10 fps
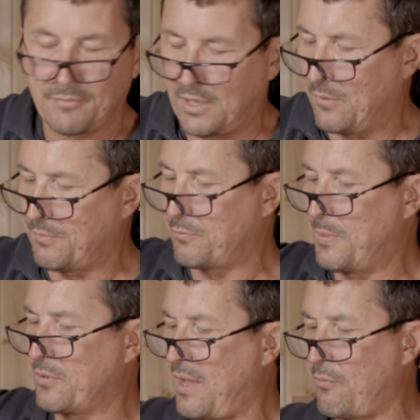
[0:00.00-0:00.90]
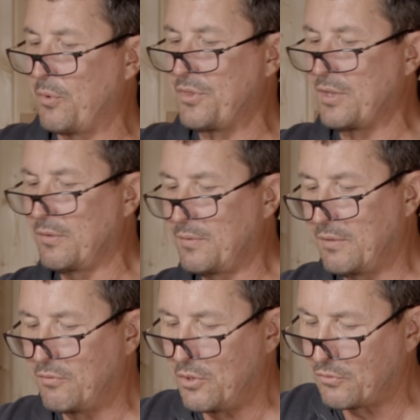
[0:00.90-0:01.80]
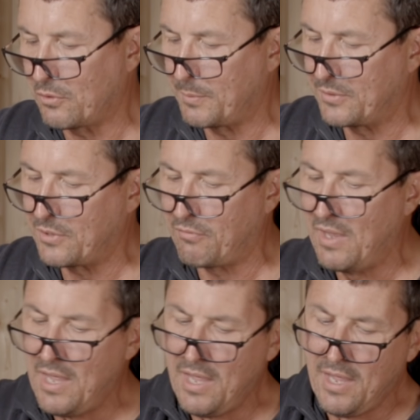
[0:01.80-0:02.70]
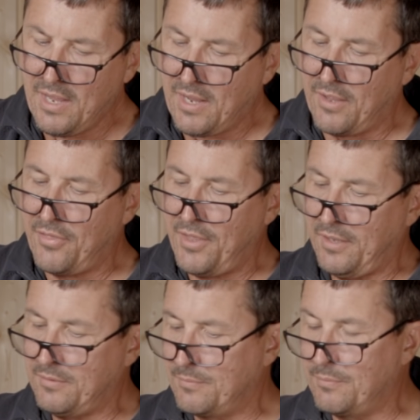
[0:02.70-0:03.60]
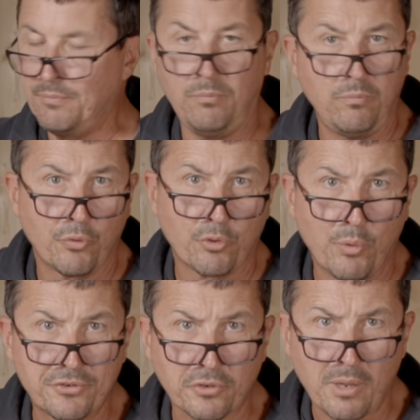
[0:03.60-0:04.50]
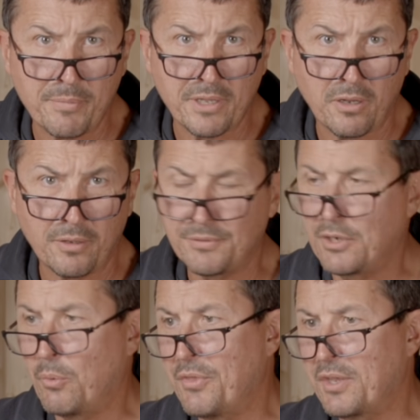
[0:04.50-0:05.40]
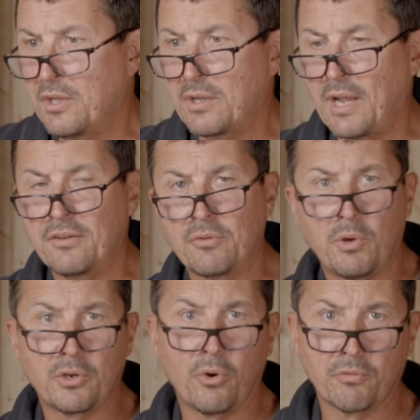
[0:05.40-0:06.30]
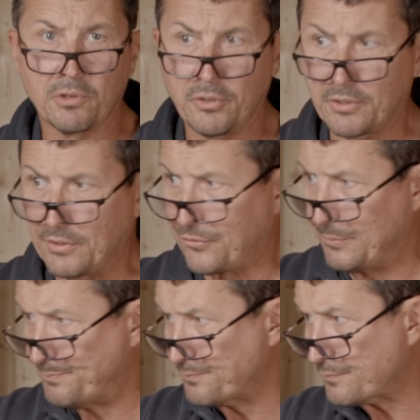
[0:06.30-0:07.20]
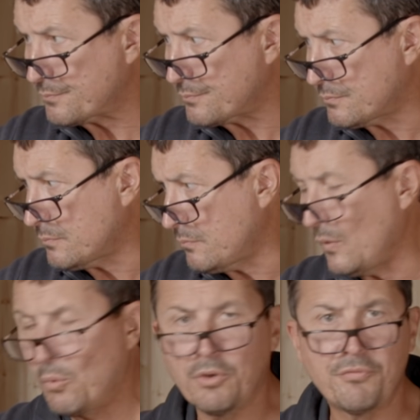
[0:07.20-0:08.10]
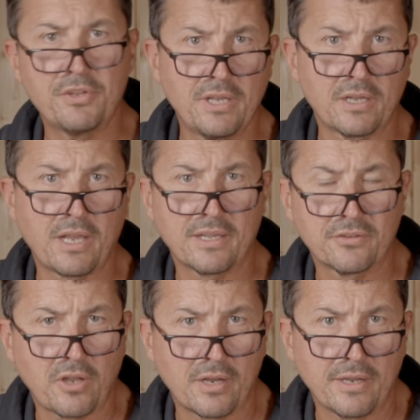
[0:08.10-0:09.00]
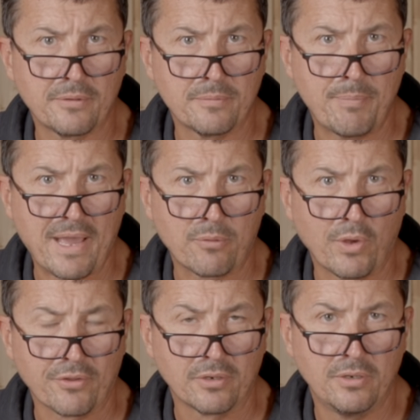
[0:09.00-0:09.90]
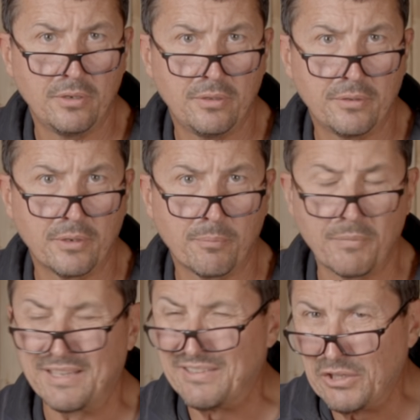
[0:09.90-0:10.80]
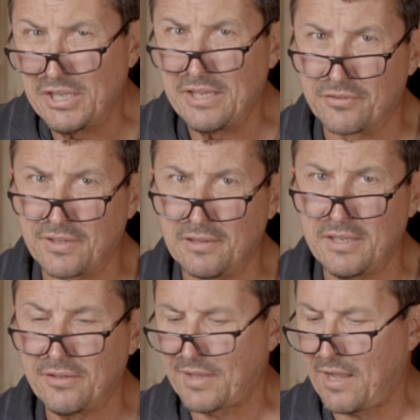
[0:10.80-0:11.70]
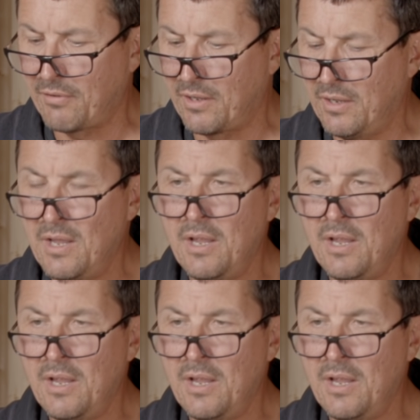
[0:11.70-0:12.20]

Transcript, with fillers: you know, better to have it with you, even though it's a little bit tough. And then with winter coming on, you know, one thing a guy doesn't want to overlook is what if you get, guy gets caught out in bad weather? You know, at least, at least have a,